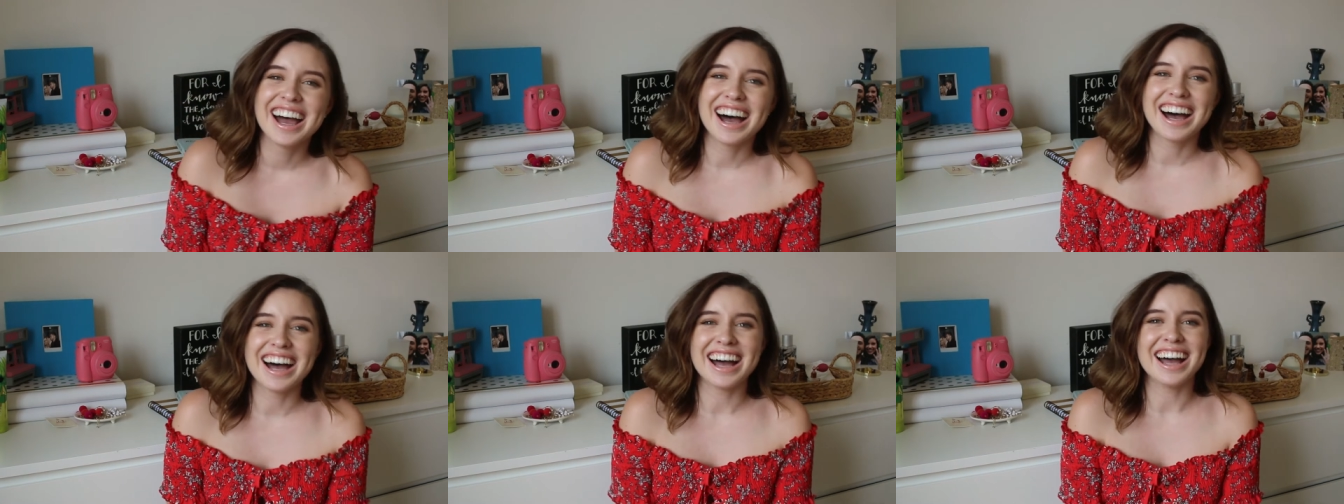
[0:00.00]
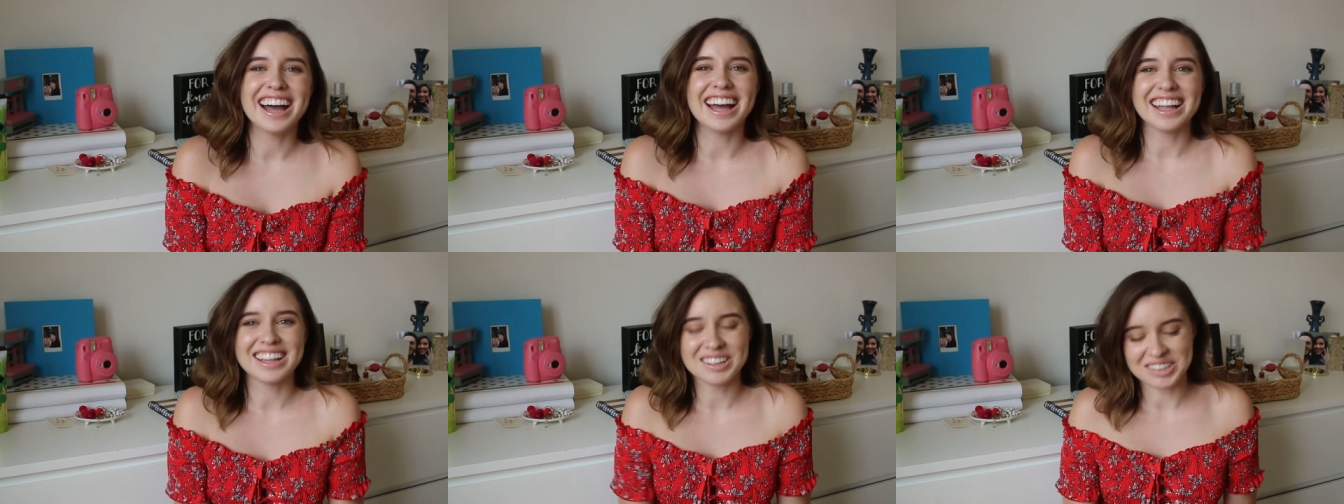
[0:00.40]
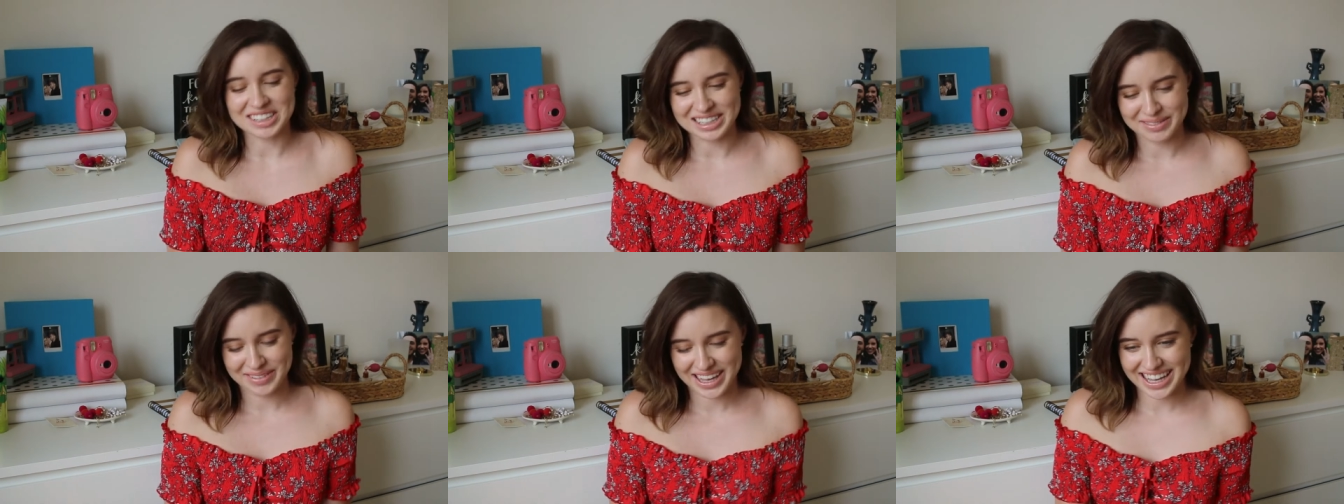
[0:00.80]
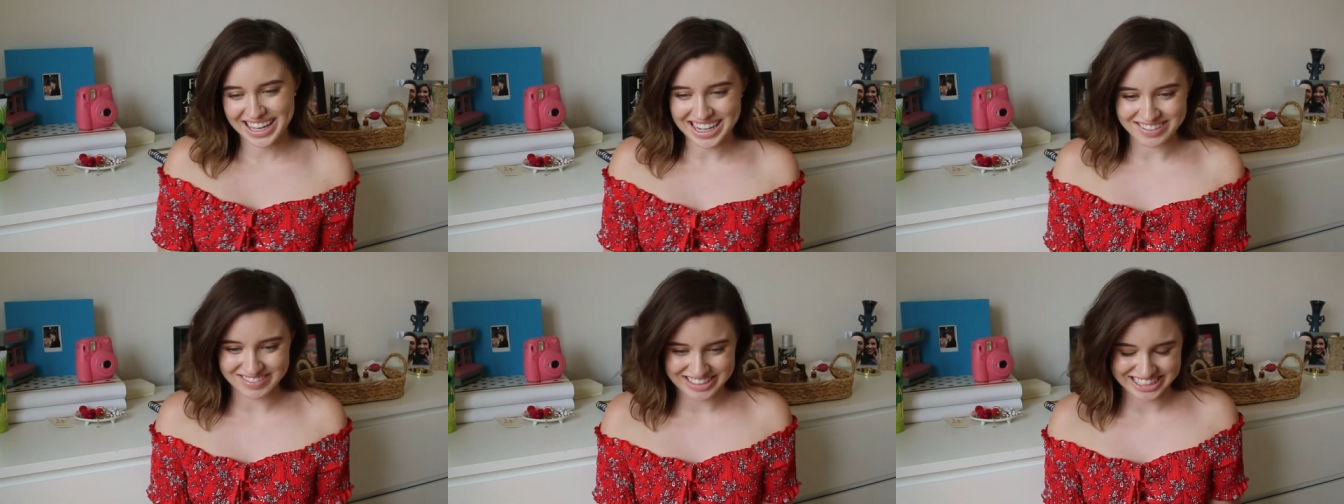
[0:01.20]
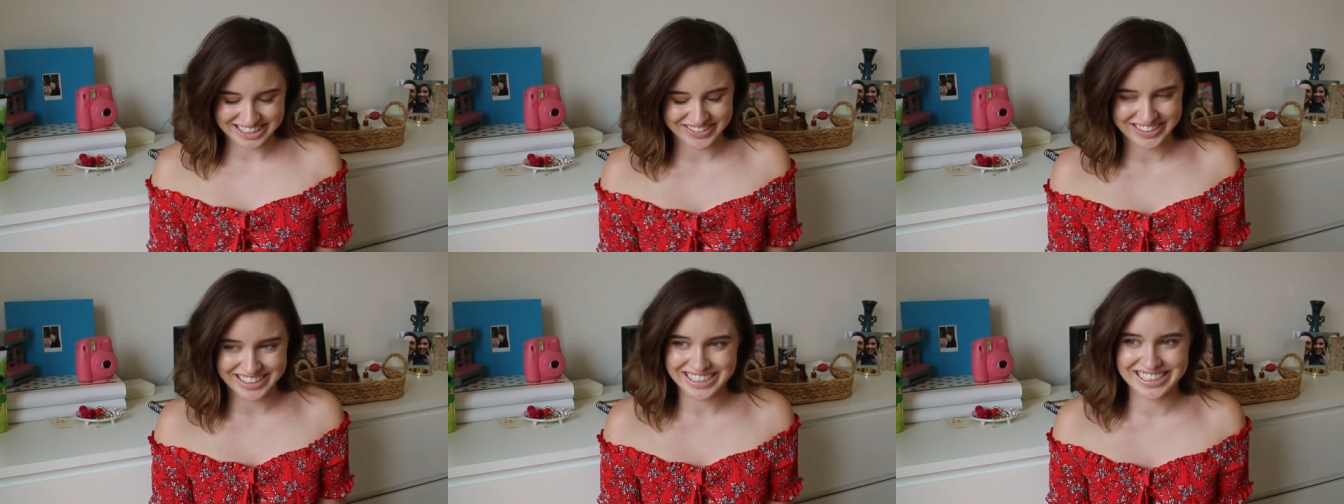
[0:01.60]
Hold on, let me get
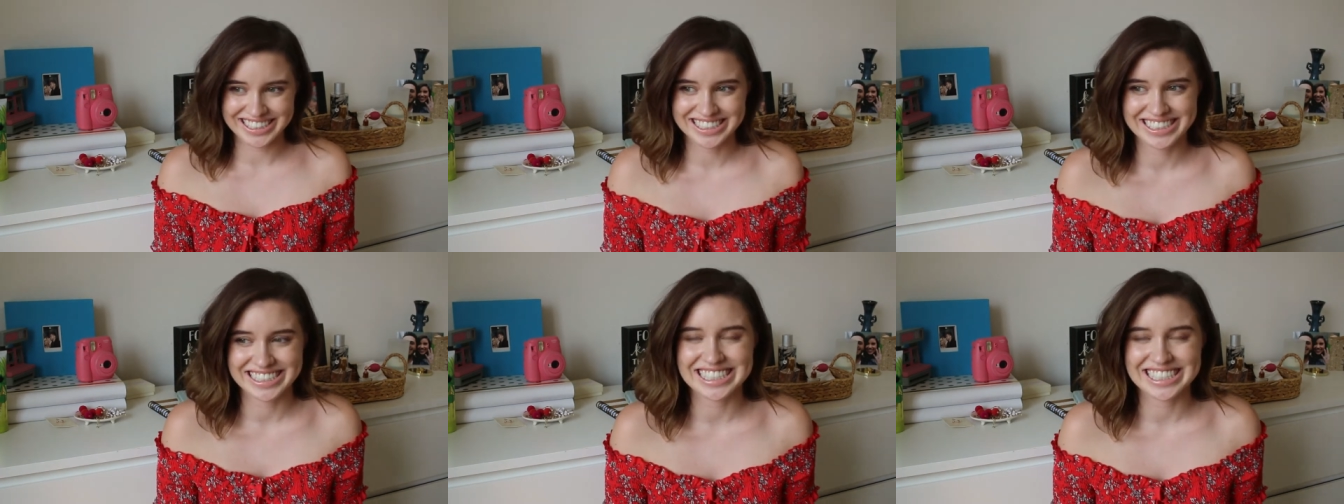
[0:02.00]
comfortable.